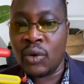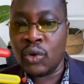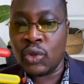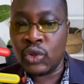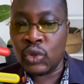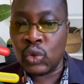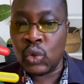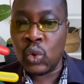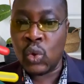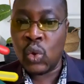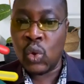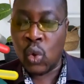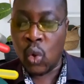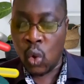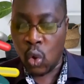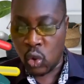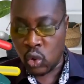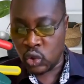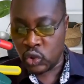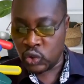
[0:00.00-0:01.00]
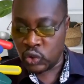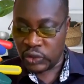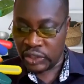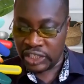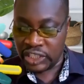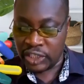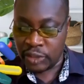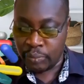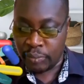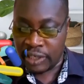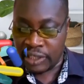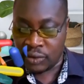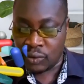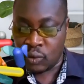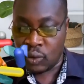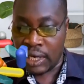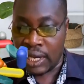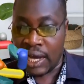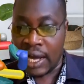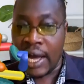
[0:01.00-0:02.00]
also cause this
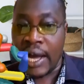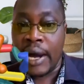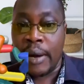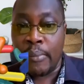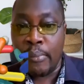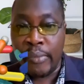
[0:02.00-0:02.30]
particular